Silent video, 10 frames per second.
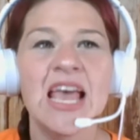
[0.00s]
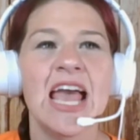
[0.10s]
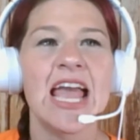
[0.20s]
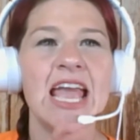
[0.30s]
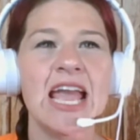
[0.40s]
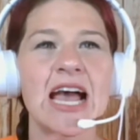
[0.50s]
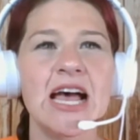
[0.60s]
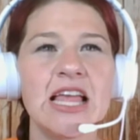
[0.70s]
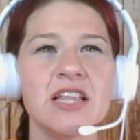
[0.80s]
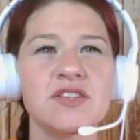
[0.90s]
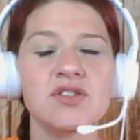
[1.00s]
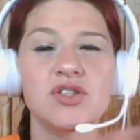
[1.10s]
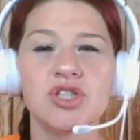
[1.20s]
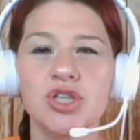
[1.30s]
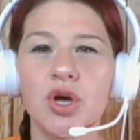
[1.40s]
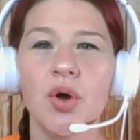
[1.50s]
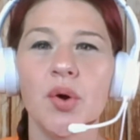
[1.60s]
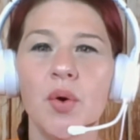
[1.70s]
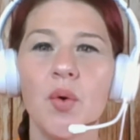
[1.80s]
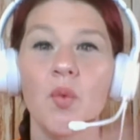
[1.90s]
And
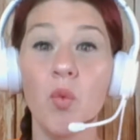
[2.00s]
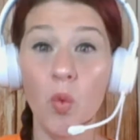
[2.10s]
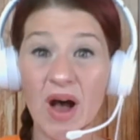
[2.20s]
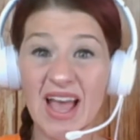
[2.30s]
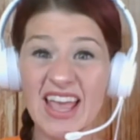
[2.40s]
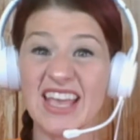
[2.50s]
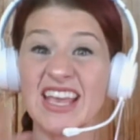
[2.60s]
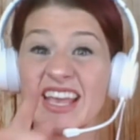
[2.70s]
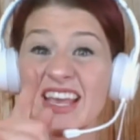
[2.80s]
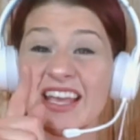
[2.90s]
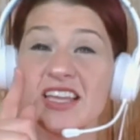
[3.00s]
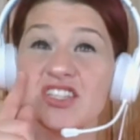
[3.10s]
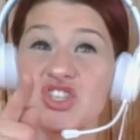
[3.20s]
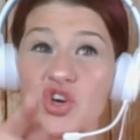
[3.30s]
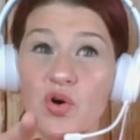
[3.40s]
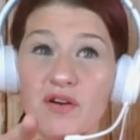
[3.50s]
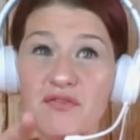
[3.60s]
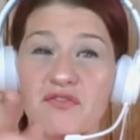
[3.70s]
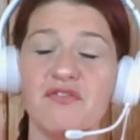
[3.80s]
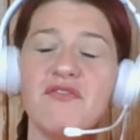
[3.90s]
what is your
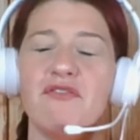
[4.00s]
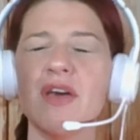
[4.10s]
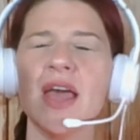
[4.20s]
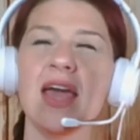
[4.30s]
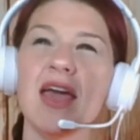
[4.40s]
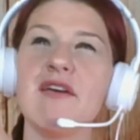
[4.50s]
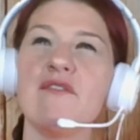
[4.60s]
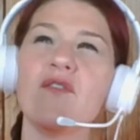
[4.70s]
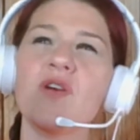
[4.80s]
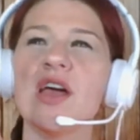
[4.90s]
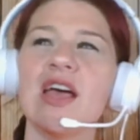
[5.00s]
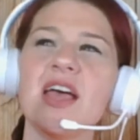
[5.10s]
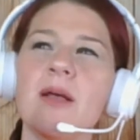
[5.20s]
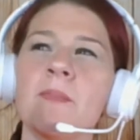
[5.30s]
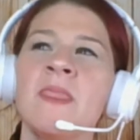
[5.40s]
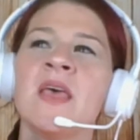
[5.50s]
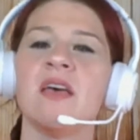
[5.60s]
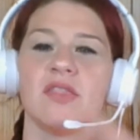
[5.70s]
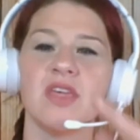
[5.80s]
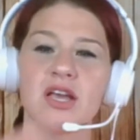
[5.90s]
favorite
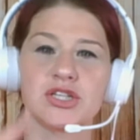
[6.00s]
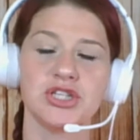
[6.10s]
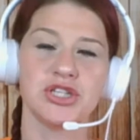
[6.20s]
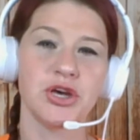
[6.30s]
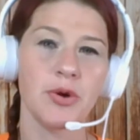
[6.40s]
thing to do?